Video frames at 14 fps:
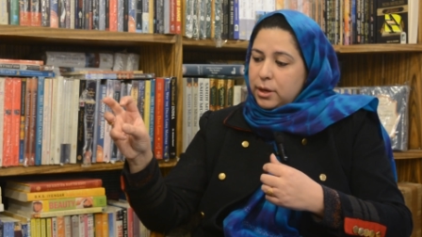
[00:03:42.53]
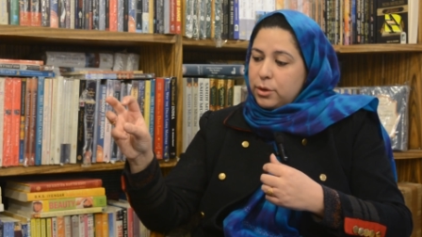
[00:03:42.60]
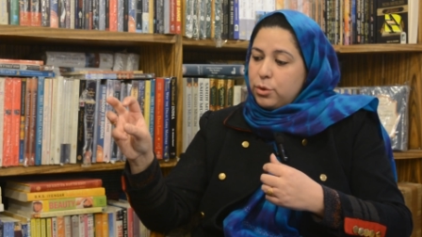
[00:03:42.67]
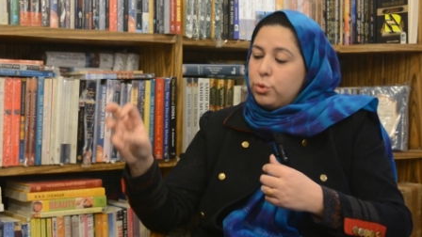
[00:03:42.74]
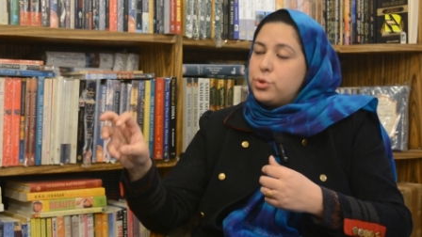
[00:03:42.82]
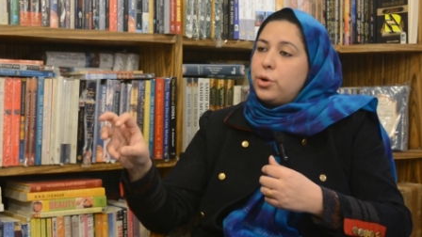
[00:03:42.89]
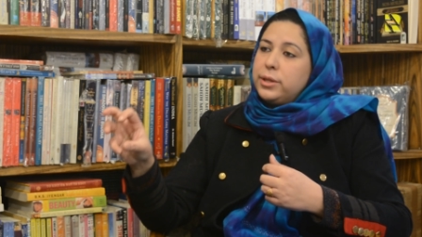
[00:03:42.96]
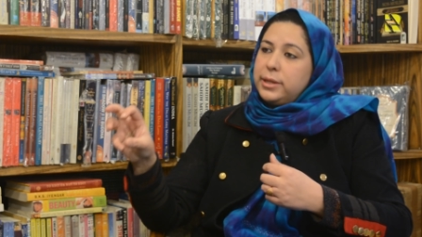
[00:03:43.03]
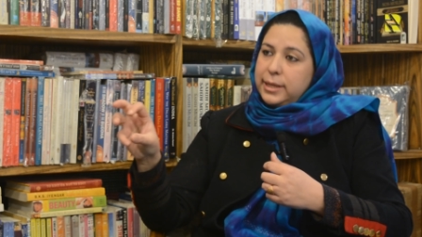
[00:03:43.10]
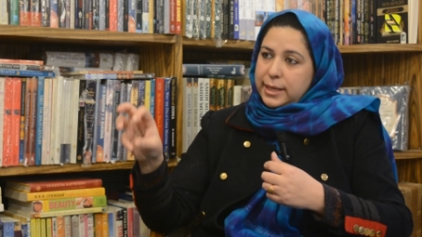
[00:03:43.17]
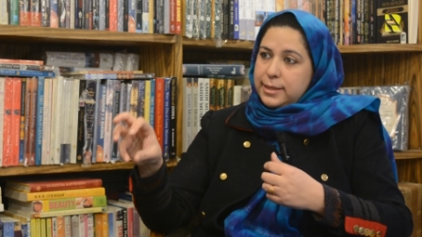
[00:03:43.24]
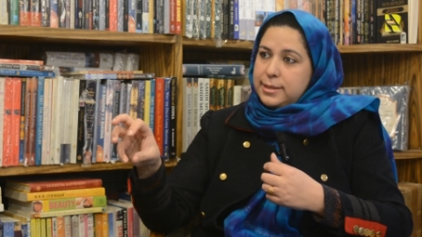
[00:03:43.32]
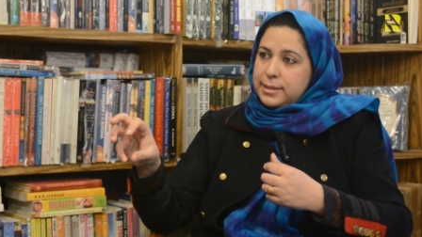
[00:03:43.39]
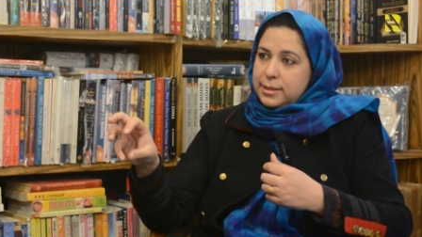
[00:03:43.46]
wrote on
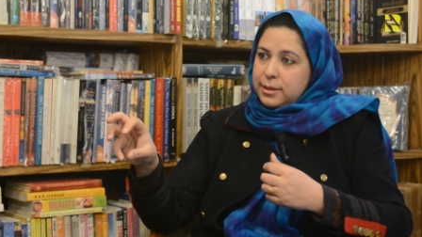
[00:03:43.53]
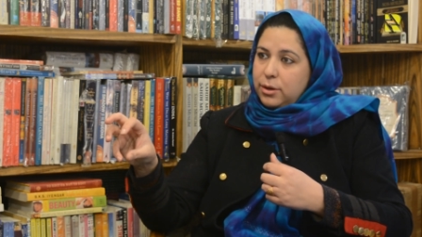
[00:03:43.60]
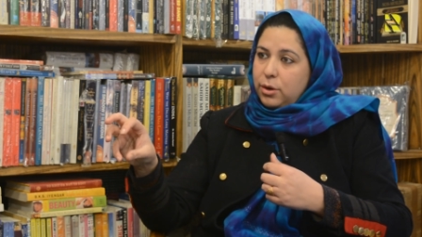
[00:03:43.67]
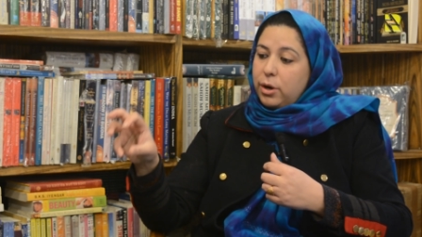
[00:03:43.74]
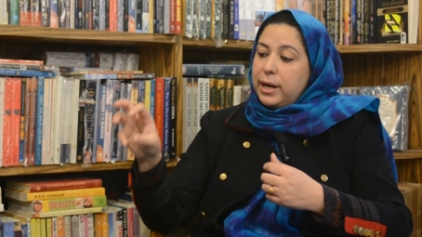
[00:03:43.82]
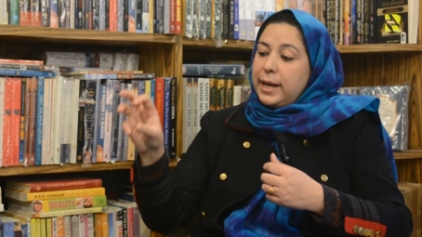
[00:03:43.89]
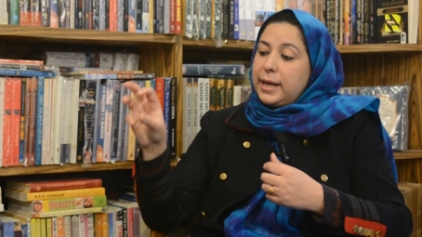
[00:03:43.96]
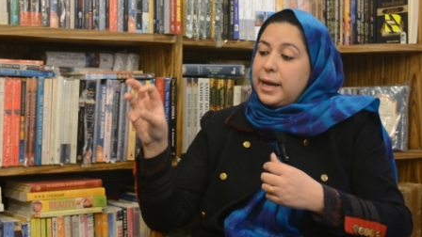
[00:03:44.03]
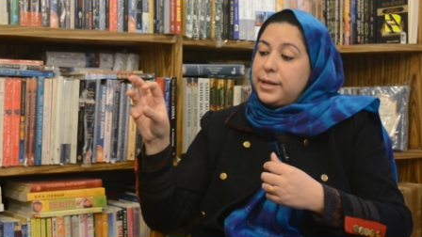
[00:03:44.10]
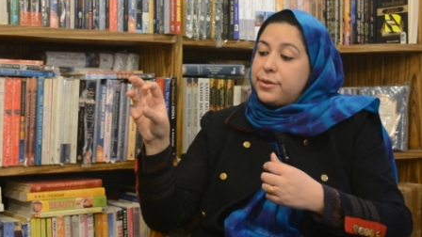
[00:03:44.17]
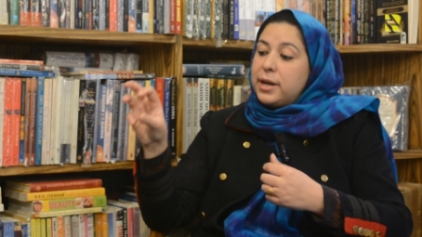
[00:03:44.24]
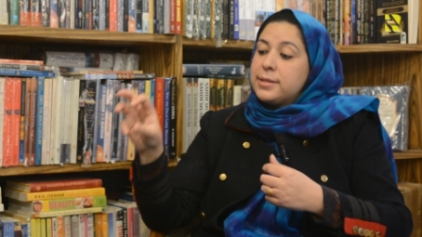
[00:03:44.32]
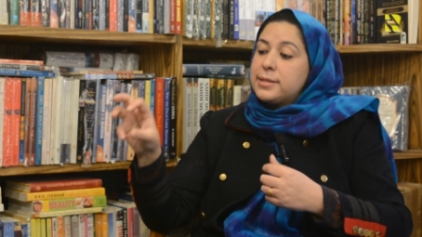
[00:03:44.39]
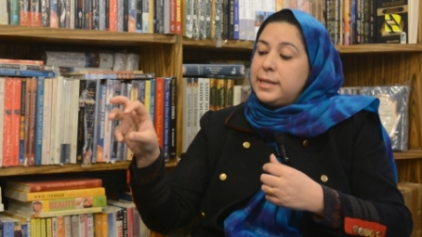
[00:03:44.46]
these, or like I
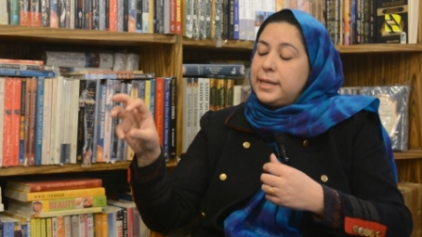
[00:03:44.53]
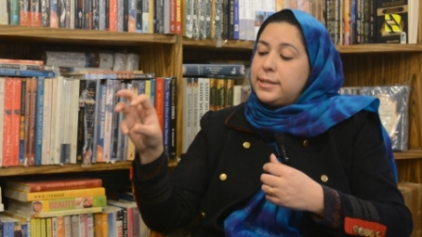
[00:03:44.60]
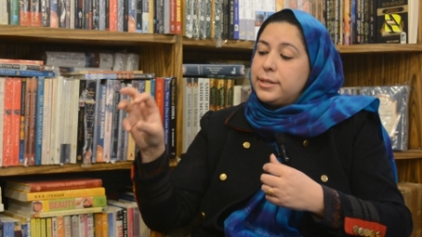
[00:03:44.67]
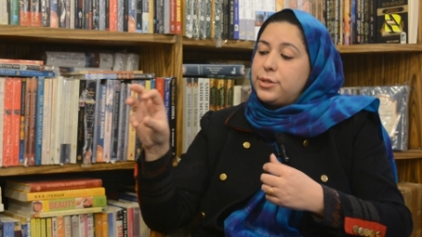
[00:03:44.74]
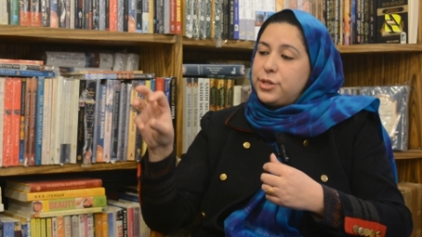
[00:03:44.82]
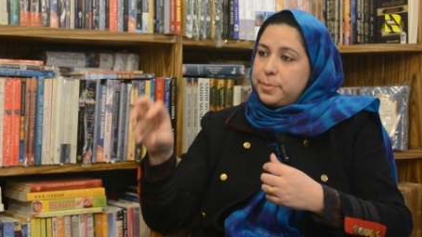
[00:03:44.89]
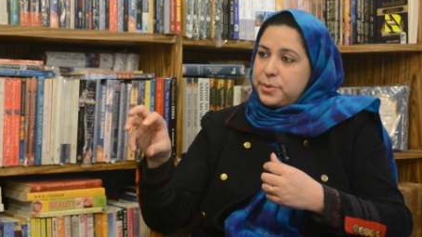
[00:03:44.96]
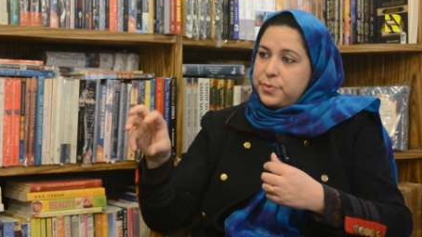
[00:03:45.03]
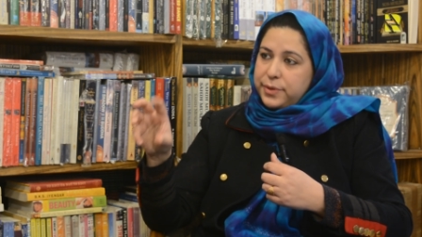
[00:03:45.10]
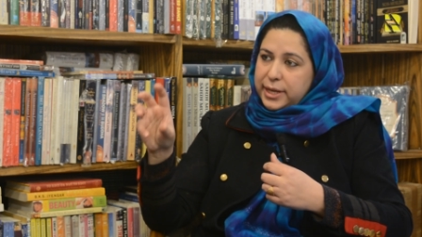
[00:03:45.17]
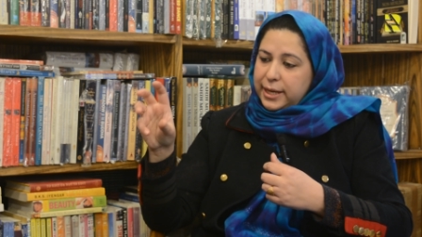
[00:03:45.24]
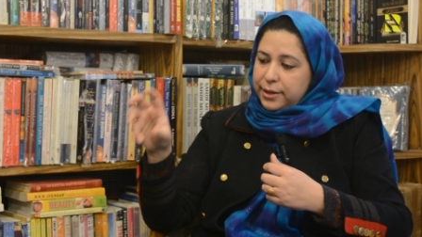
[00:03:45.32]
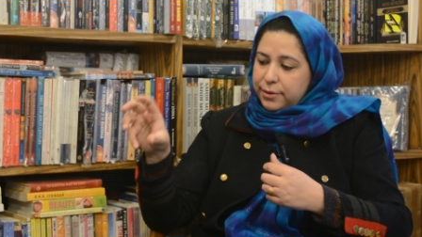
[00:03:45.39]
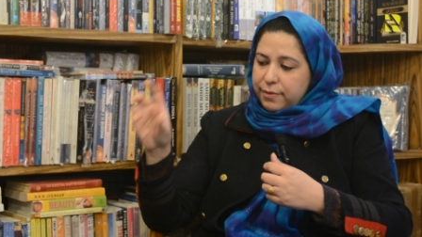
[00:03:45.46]
translated Shams
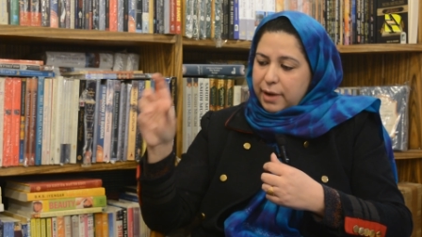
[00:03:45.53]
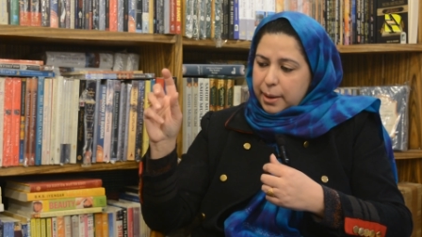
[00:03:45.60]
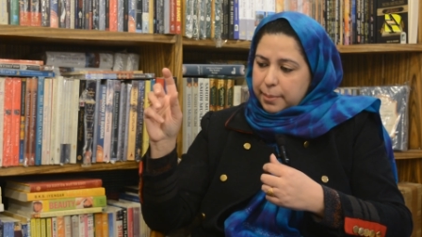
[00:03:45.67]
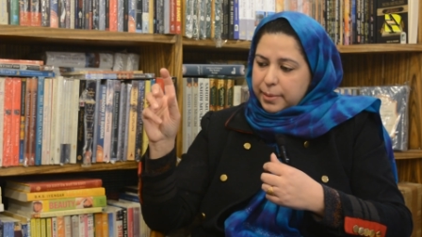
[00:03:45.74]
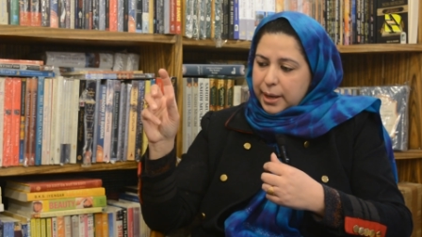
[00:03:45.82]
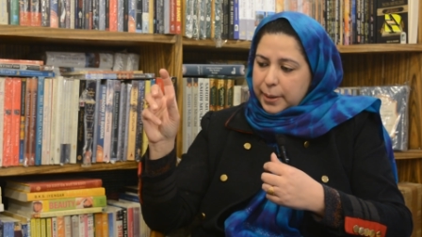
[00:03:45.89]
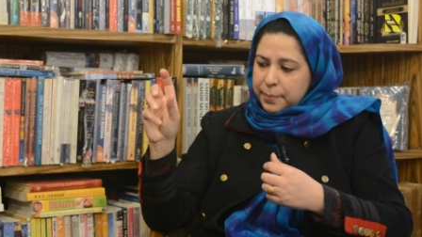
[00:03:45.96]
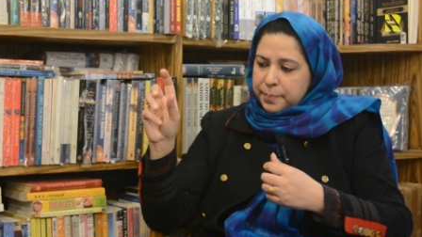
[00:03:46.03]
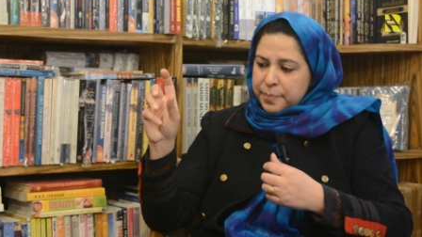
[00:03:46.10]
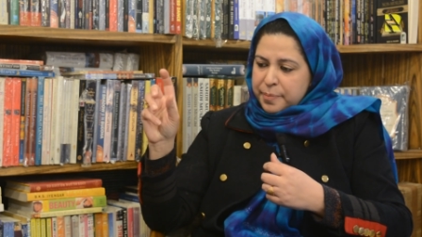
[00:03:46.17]
Fakir and Wahab Khar.